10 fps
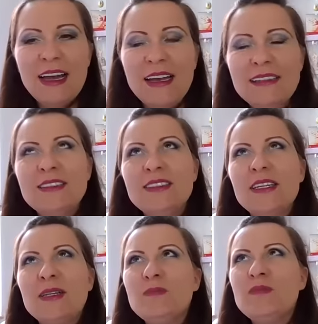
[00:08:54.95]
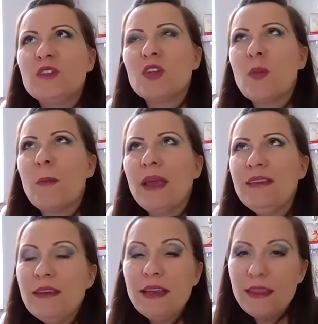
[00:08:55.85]
And so
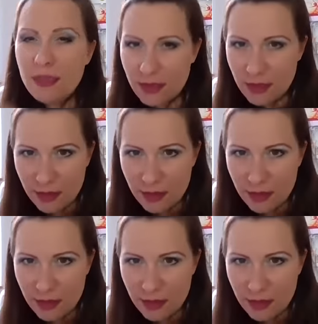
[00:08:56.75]
basically,